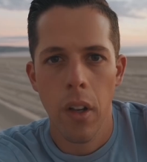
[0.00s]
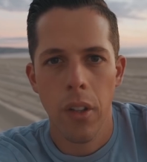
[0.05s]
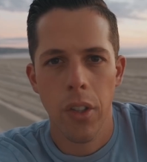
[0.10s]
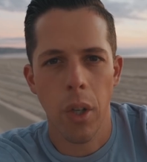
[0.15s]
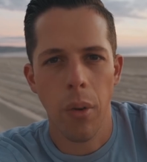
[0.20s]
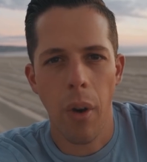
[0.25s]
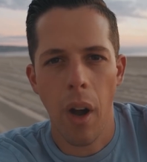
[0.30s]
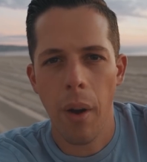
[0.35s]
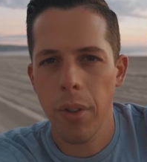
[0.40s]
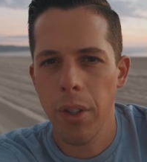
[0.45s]

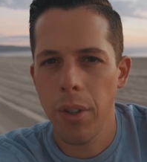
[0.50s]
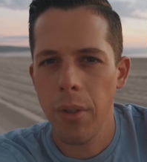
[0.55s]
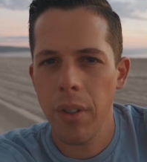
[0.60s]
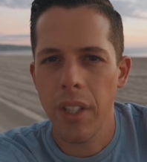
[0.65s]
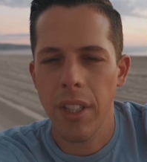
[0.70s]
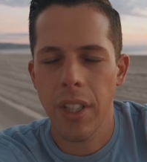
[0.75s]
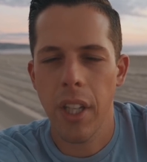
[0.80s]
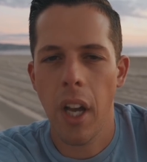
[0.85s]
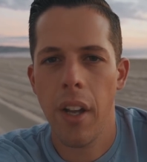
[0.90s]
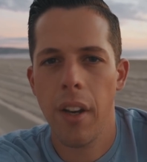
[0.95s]
So I was
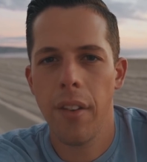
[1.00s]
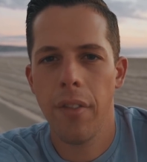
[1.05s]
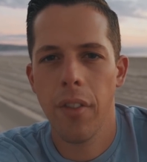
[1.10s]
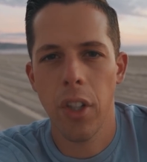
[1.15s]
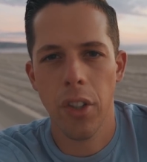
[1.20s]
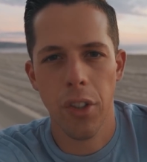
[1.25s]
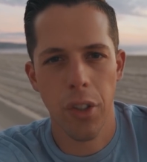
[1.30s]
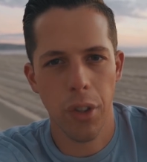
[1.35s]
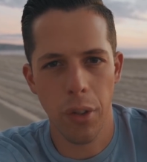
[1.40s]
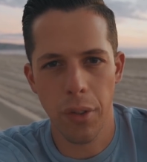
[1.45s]
doing a ton of
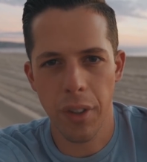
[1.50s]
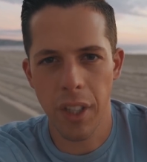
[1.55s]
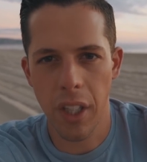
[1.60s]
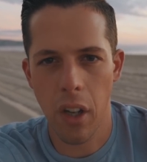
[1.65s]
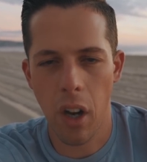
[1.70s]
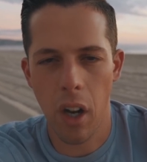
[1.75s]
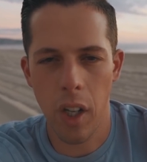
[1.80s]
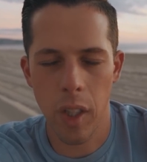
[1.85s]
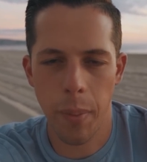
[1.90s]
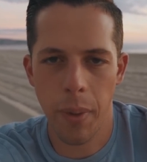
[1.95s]
consulting
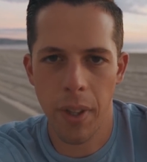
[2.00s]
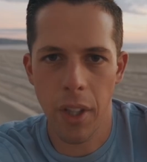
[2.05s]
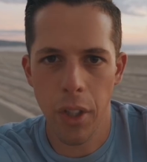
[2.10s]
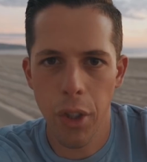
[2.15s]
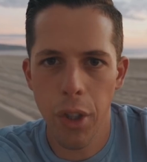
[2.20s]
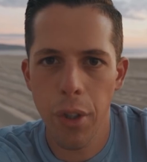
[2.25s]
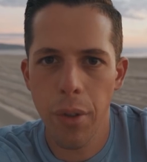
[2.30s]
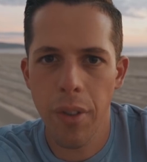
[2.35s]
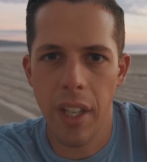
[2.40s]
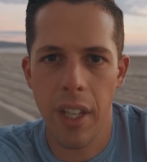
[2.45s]
calls, but the
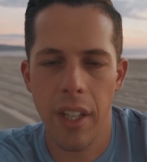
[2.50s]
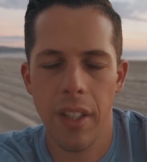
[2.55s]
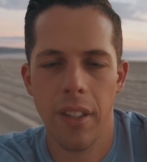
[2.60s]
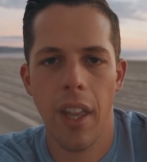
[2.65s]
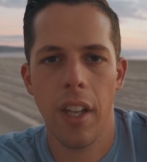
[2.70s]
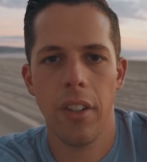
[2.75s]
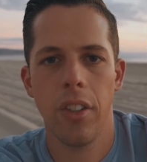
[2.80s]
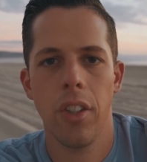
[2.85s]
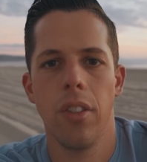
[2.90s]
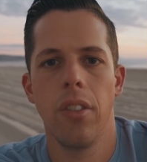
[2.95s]
truth is
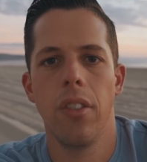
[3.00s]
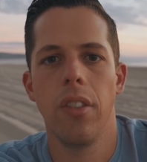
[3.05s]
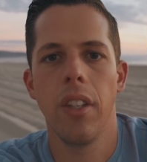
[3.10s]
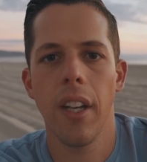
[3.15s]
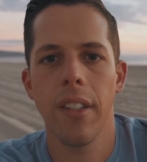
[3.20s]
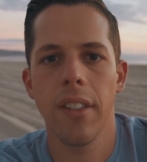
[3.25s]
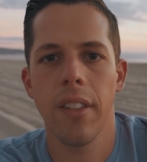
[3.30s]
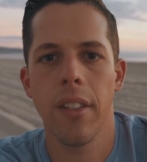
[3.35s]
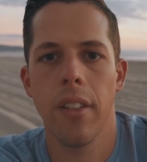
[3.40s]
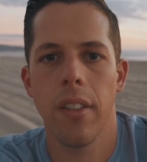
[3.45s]
that just
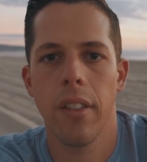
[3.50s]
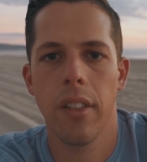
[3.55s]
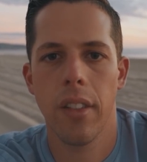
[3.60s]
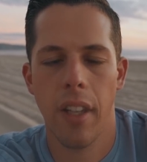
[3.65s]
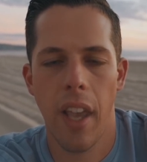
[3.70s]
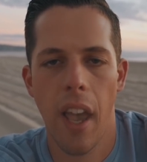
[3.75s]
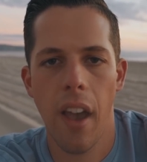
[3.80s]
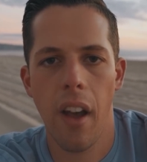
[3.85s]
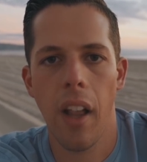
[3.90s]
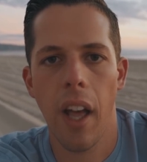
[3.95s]
doesn't
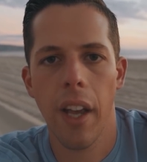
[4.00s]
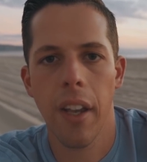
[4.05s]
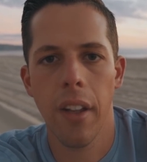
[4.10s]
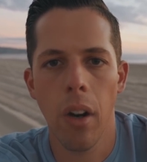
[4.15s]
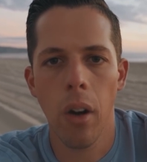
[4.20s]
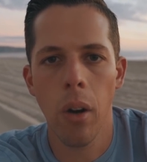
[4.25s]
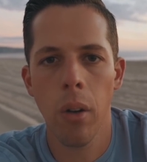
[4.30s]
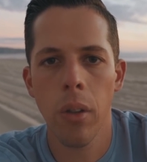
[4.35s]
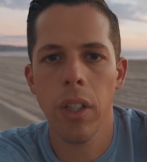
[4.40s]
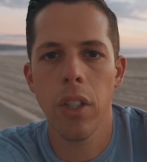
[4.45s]
scale. I
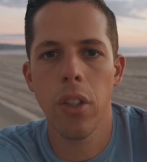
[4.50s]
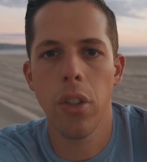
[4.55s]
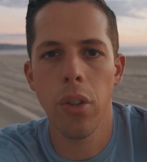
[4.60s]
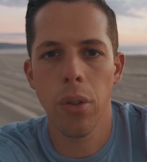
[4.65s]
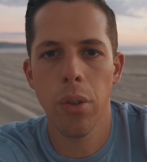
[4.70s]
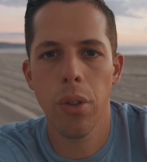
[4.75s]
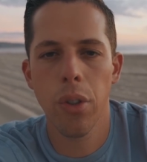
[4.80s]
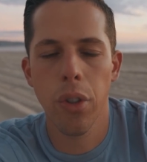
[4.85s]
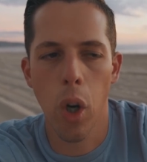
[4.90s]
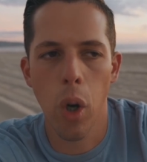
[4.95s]
can only
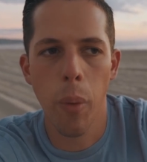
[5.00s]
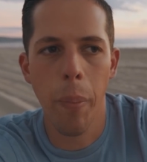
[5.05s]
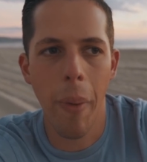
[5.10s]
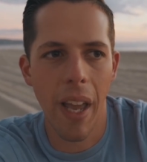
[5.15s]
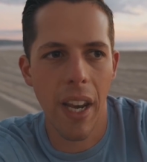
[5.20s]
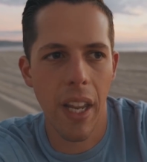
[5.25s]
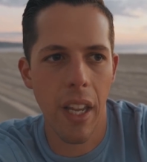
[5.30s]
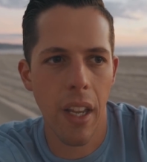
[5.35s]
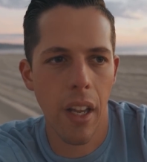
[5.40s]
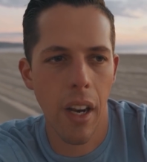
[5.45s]
do so
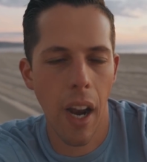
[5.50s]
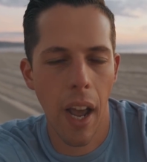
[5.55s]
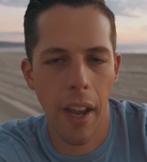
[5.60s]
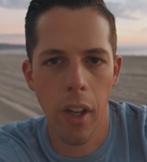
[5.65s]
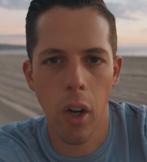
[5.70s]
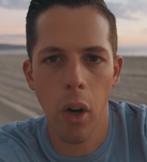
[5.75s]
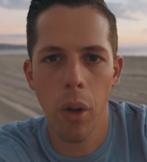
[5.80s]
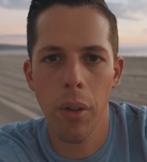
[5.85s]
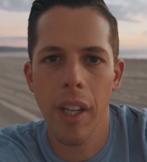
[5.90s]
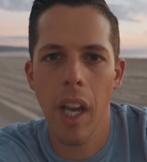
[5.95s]
many and I
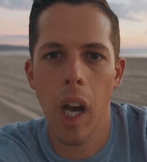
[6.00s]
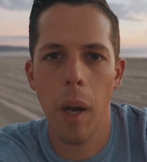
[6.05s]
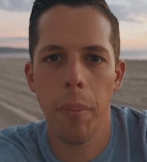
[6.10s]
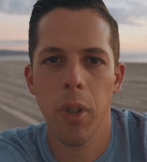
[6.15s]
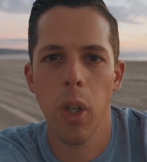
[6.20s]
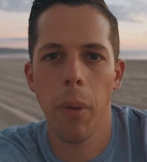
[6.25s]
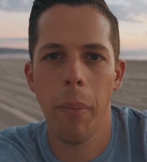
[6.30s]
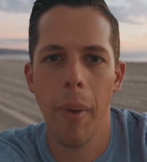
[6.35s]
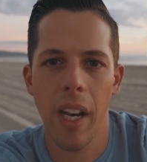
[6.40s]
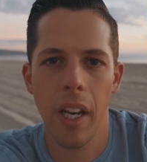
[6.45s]
can only
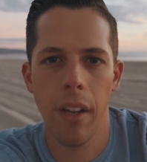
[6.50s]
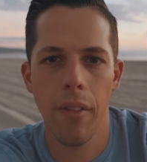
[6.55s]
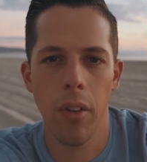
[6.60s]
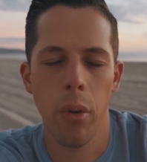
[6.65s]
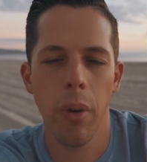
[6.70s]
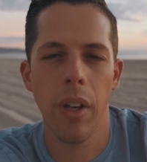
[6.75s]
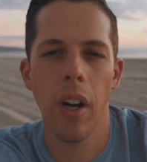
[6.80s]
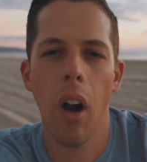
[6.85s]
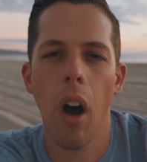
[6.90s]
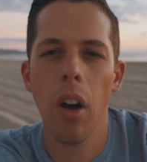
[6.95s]
help so many of
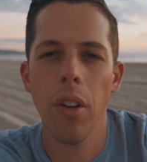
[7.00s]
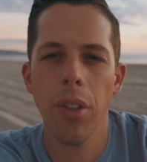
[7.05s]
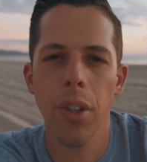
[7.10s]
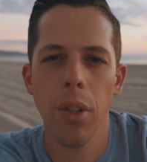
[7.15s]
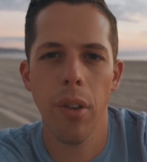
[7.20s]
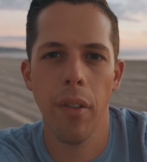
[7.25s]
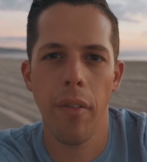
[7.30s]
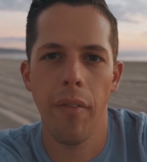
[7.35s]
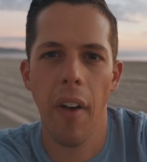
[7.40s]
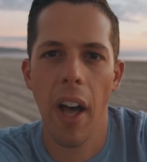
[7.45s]
you, and
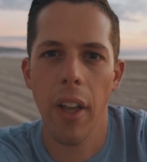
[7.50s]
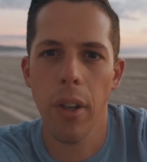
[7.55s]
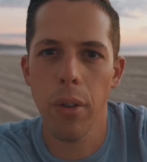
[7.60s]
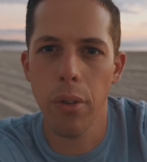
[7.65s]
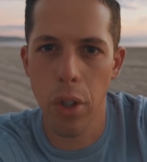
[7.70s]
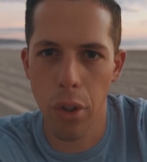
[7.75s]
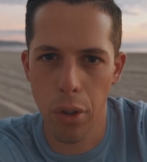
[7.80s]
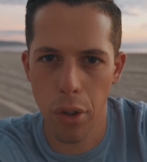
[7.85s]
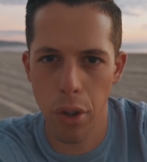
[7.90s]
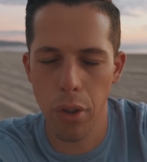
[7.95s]
also the value
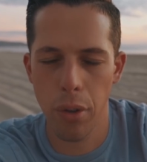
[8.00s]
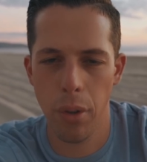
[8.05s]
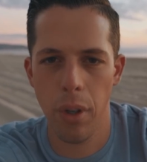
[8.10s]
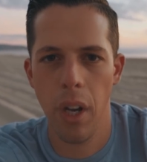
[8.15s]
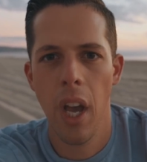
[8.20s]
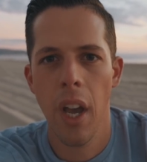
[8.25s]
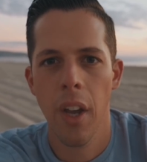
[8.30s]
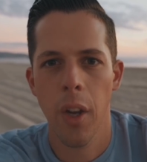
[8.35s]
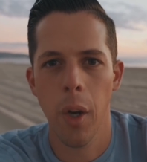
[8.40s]
to you.